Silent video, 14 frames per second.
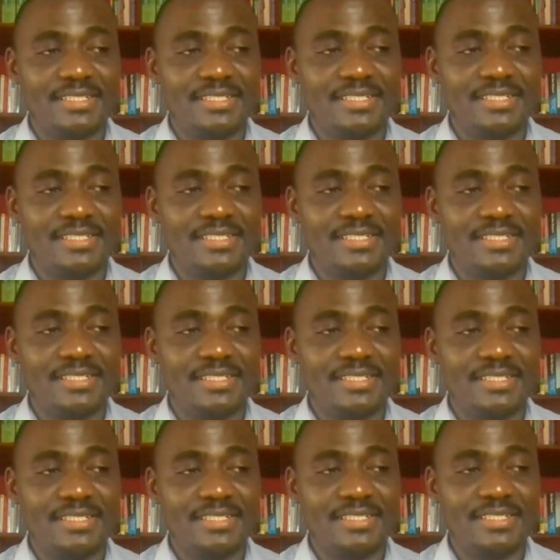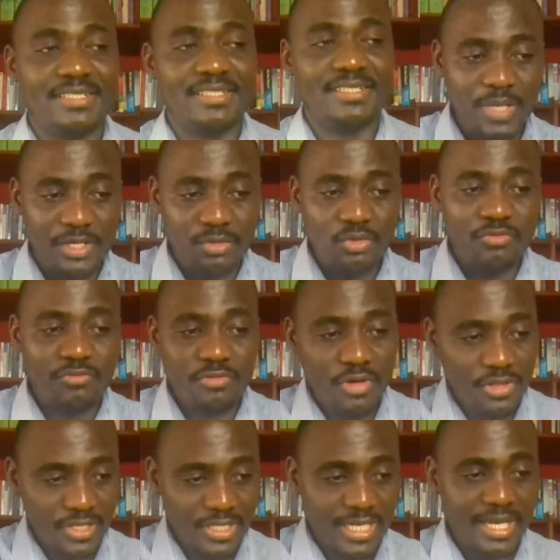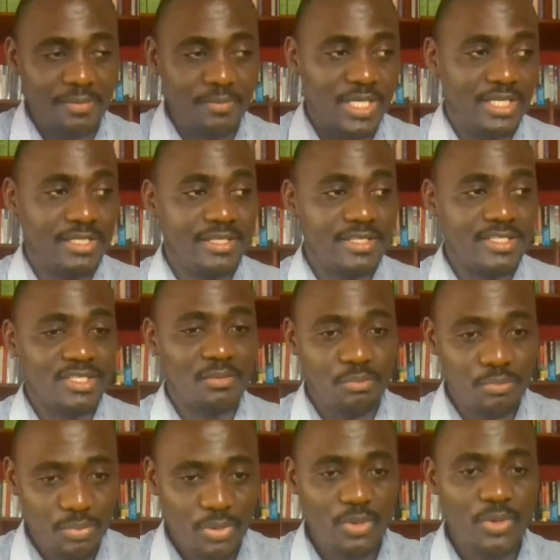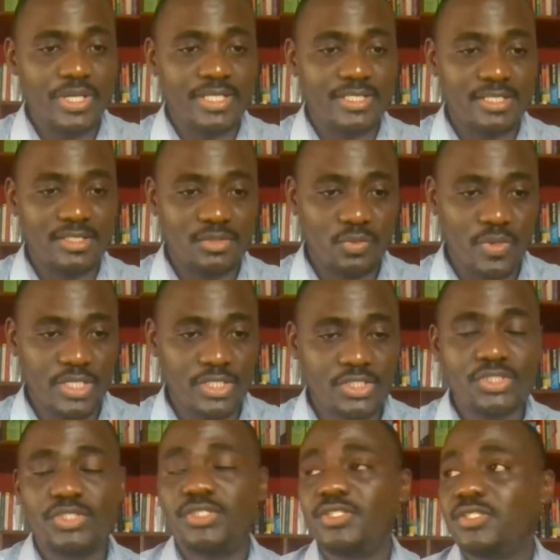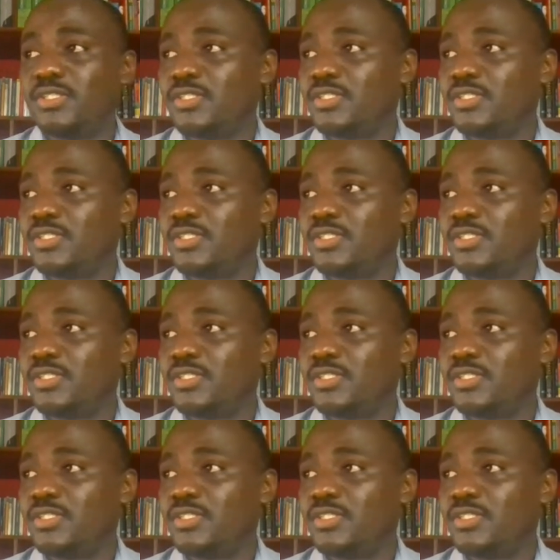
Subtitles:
And when I mean by no further, I mean there is a point at which